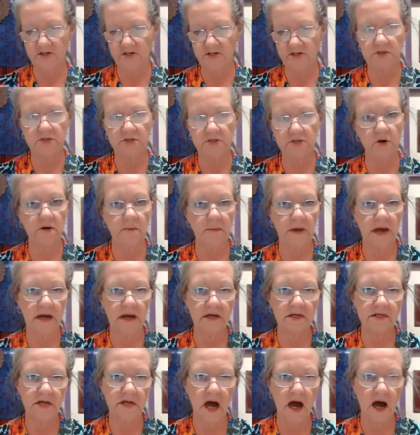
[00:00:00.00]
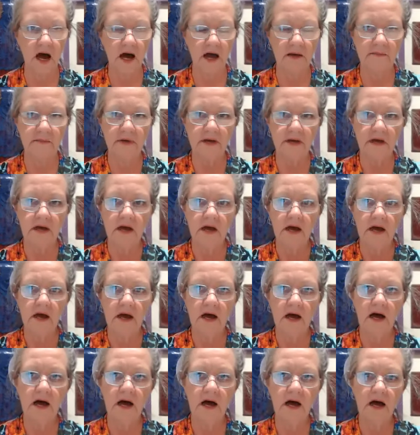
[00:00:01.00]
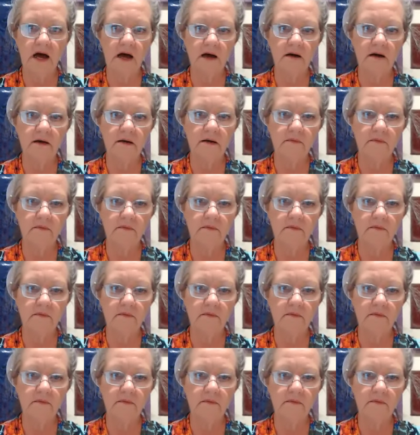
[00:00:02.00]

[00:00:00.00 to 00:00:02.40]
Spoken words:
to a certain amount of time, that